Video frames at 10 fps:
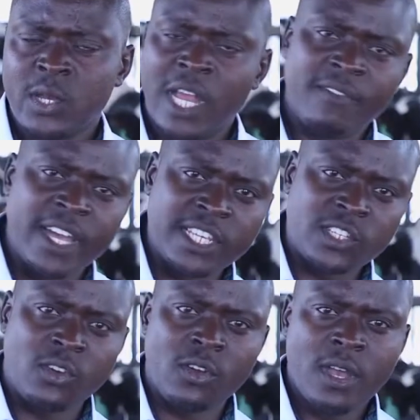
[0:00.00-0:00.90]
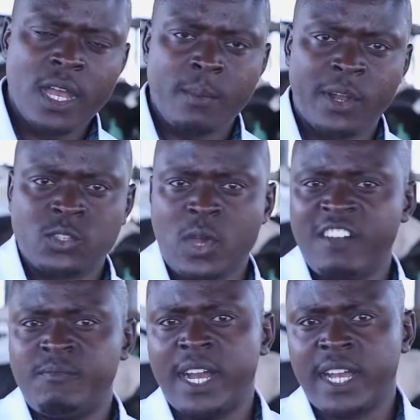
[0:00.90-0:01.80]
you'll have a hay store, but also
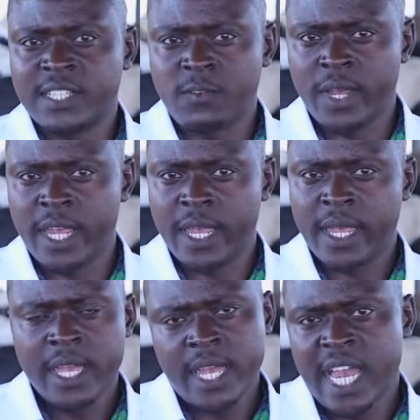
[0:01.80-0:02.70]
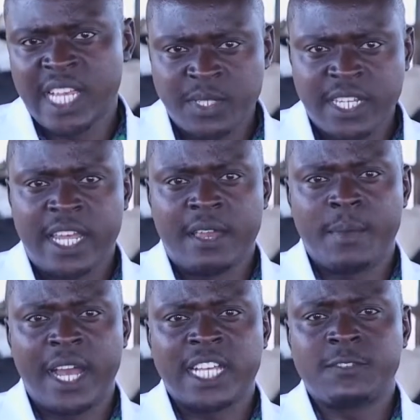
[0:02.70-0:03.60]
have bunkers for hay, especially uh,
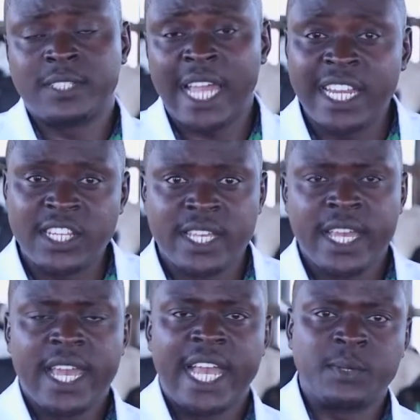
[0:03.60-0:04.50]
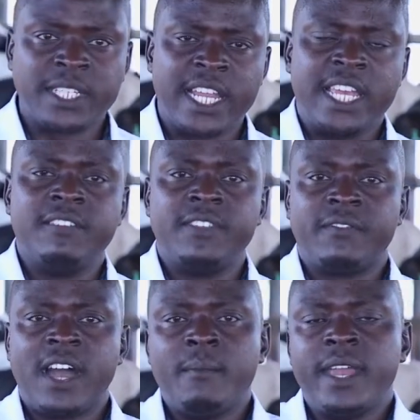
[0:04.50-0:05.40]
bunkers for silage, especially if the
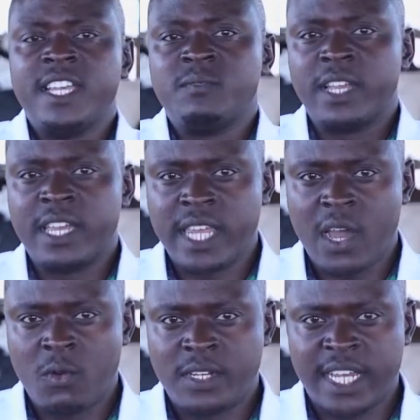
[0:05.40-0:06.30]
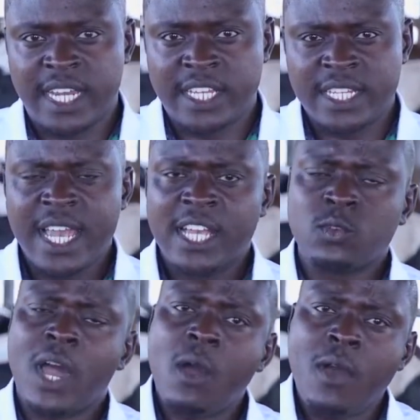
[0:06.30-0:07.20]
farm is making their own silage.
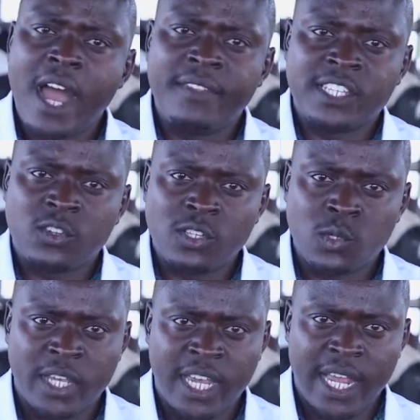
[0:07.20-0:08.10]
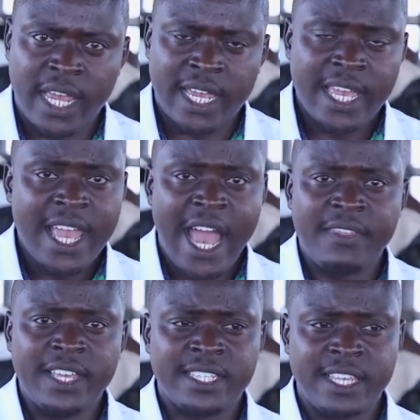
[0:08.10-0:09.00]
So how are the stores looking like? Are
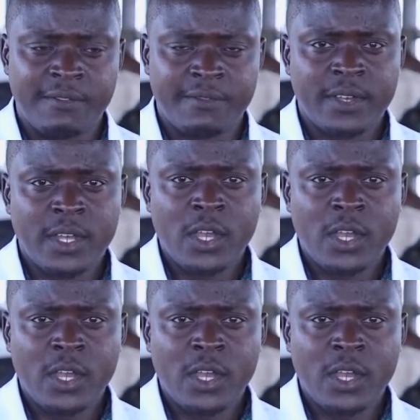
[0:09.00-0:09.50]
they safe?